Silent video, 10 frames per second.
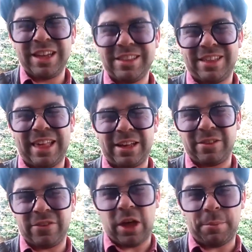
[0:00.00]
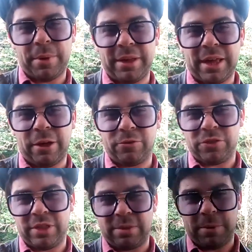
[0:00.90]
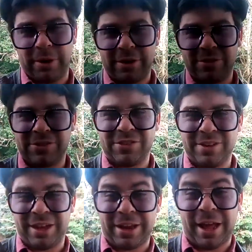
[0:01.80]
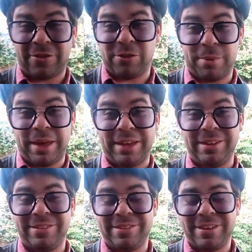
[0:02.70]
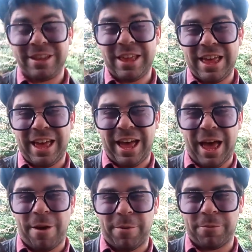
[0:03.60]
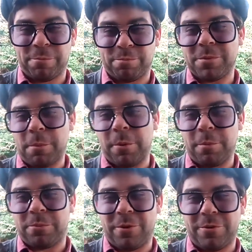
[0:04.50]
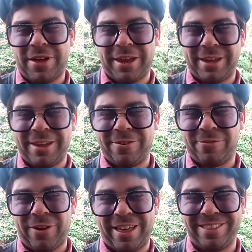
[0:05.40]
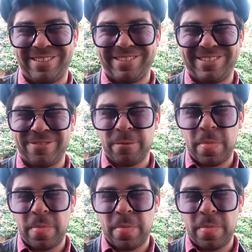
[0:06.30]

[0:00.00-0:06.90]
The second time I encountered this spirit, I'd actually made um, a couple prophetic friends,